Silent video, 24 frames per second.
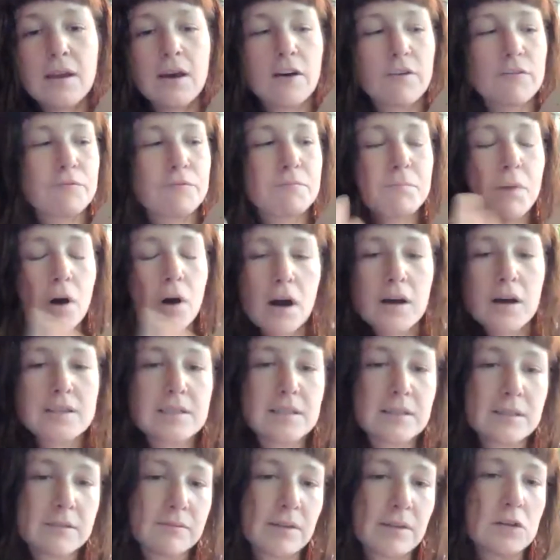of
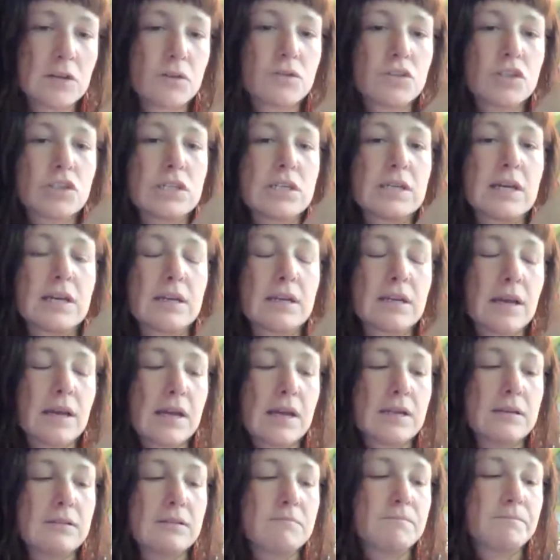positive energy and
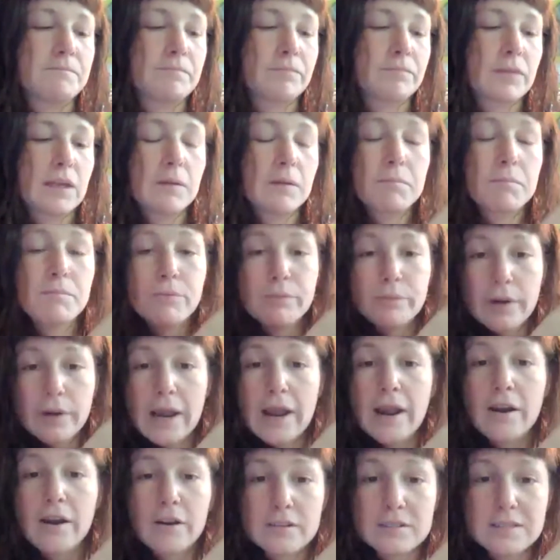and
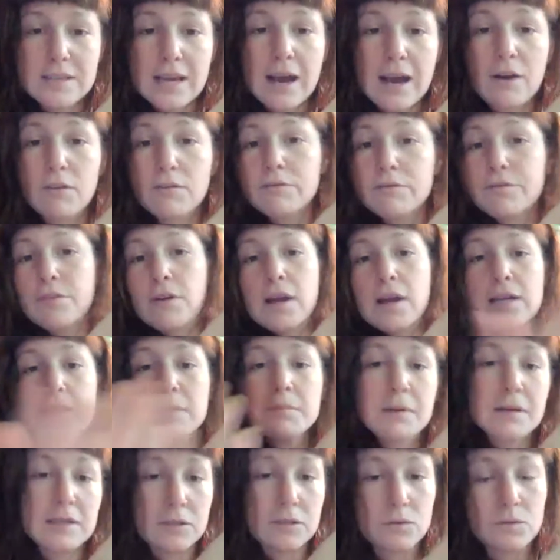prayers out for
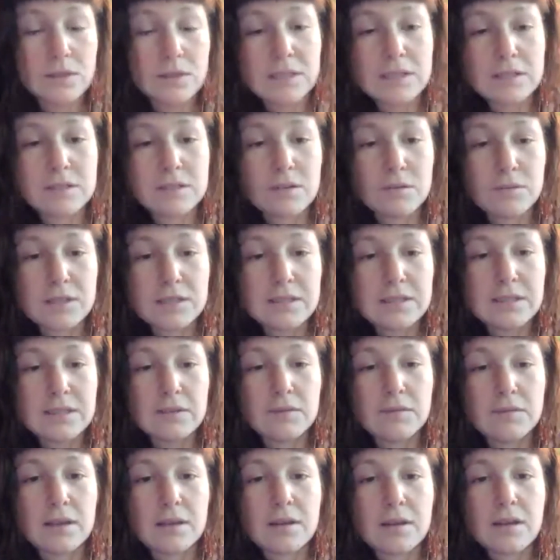anybody who needs to
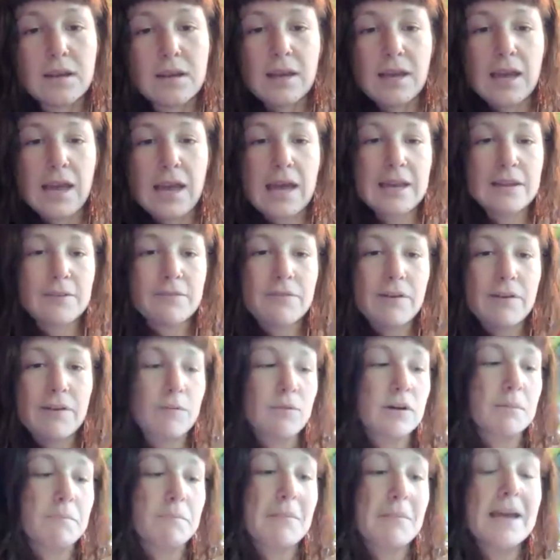receive it. And if I
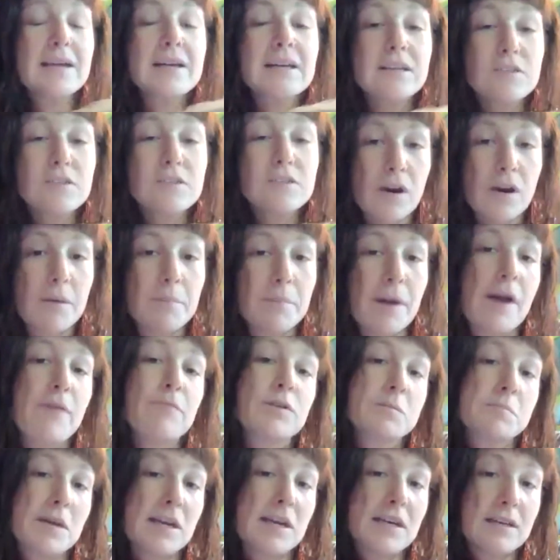were to make a drum, I
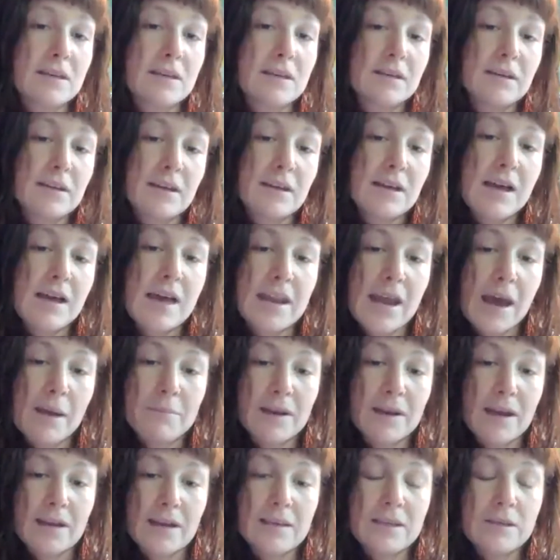would make an
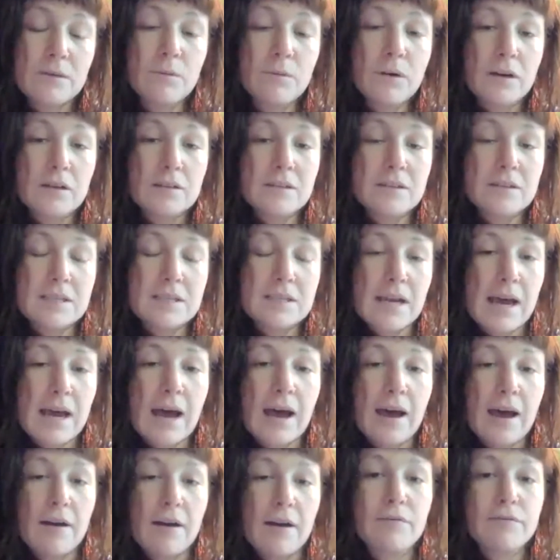Abenaki one to
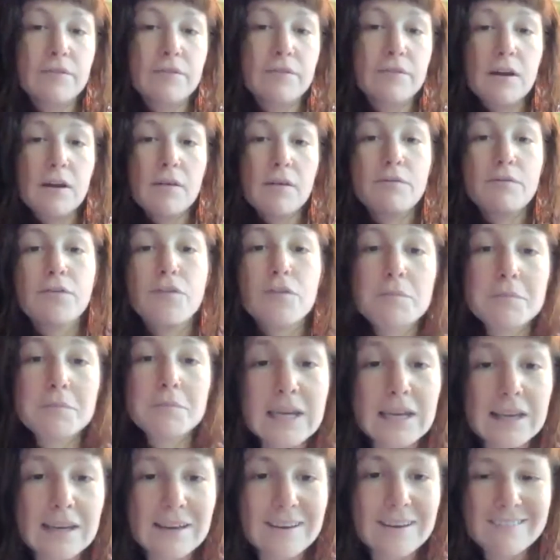have for
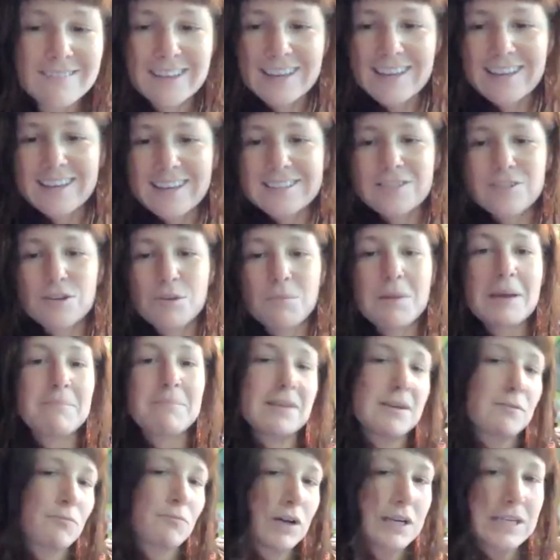me. So
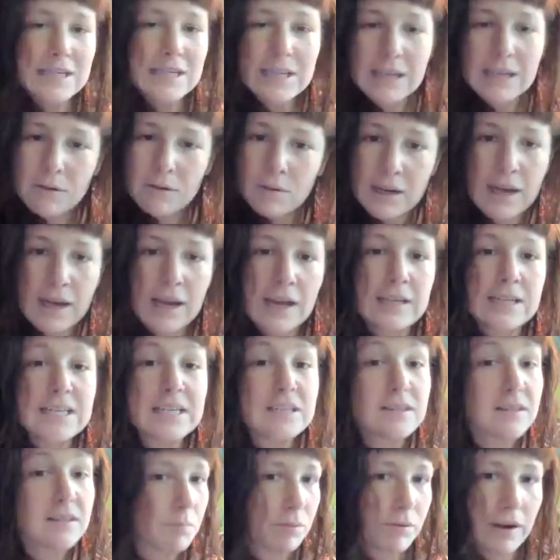maybe one day when I
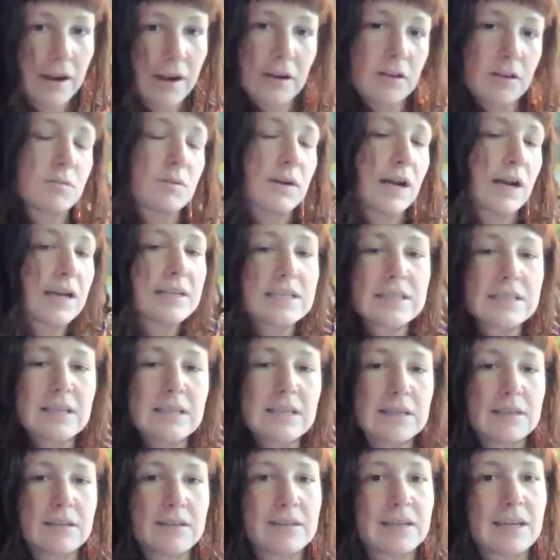need the prayers, when I need the
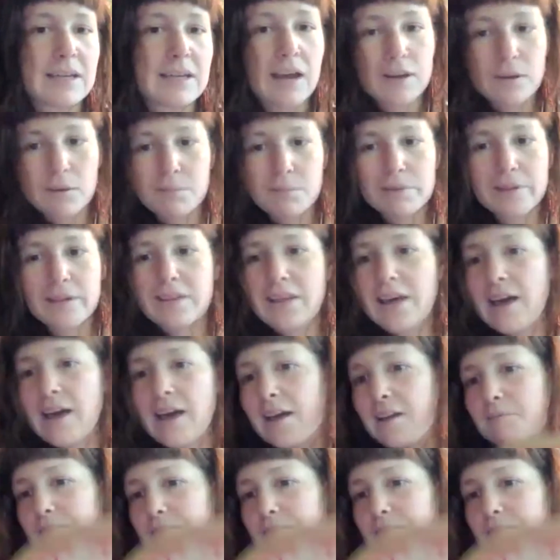healing, I could play that.